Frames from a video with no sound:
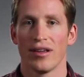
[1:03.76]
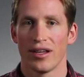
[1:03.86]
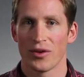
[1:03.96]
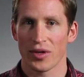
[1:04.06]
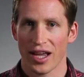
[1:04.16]

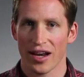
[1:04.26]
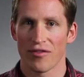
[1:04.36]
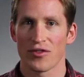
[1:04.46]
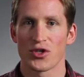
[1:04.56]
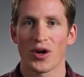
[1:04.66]
To really kind of
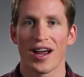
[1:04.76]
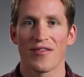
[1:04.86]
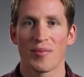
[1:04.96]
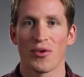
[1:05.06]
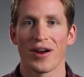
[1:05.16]
drive
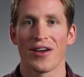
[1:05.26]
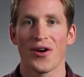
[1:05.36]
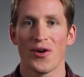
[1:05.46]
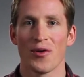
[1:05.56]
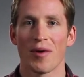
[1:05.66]
the point
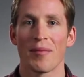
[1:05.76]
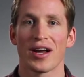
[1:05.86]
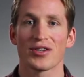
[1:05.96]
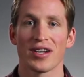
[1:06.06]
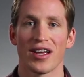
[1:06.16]
home, I'm
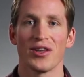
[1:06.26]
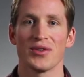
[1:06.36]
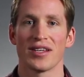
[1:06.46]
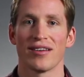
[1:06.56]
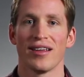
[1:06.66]
actually not
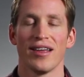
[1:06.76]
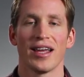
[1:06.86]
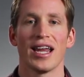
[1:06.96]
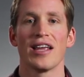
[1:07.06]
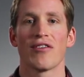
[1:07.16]
using
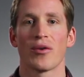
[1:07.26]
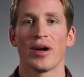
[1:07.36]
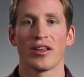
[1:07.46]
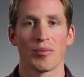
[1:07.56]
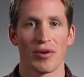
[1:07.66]
any of our
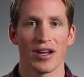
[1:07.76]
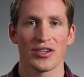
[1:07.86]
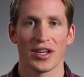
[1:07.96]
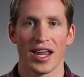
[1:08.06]
regular production